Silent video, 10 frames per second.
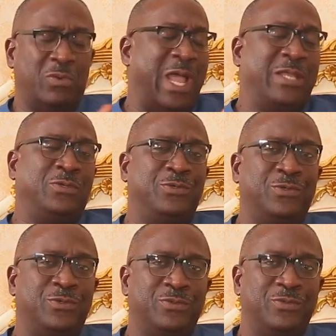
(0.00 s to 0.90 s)
I don't
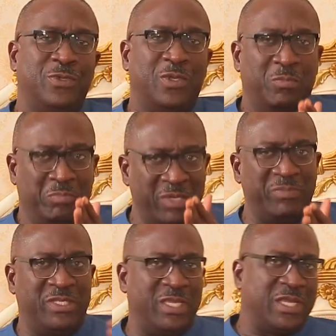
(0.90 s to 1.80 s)
know.
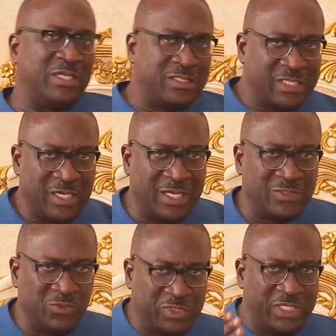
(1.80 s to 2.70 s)
Maybe they can tell
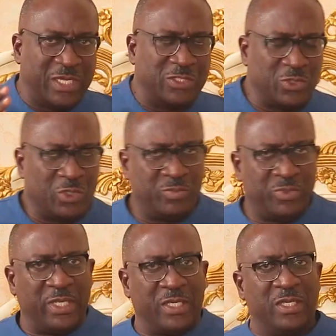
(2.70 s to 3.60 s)
us. We'll take a short
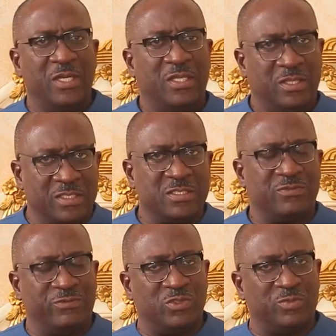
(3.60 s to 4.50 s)
break. This
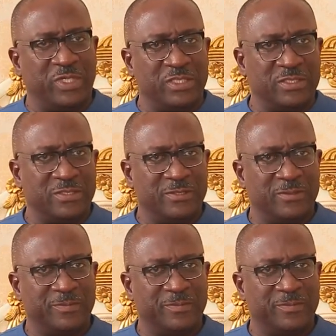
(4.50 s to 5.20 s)
is Footprints.